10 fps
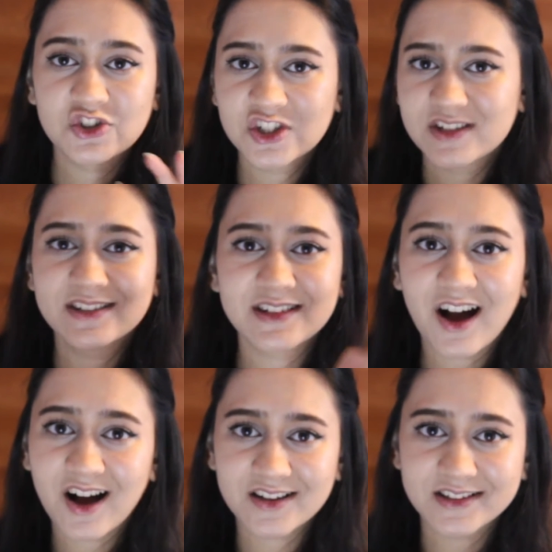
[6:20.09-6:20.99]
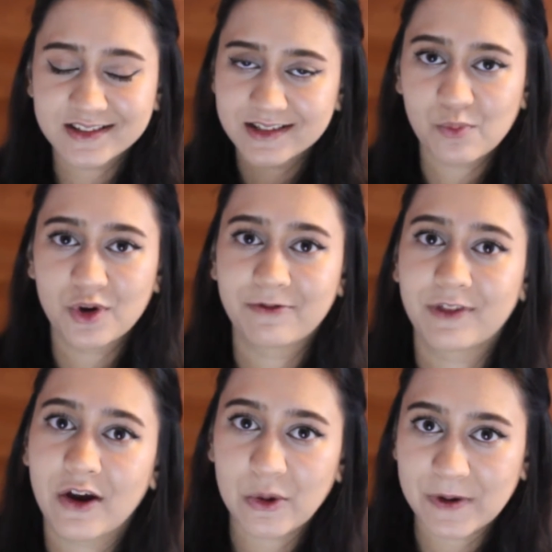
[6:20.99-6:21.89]
just ask someone for
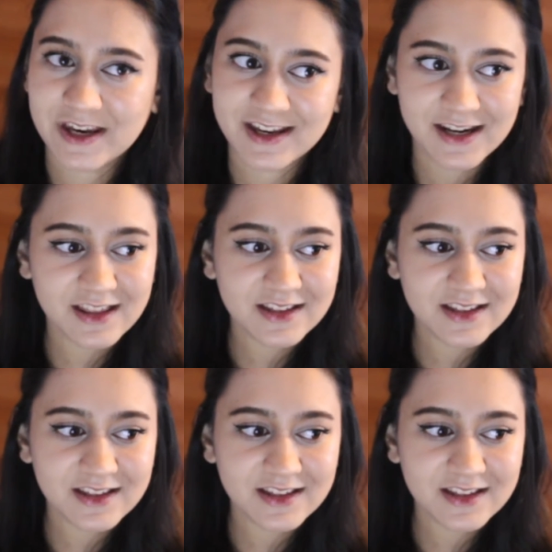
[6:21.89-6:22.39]
their opinion.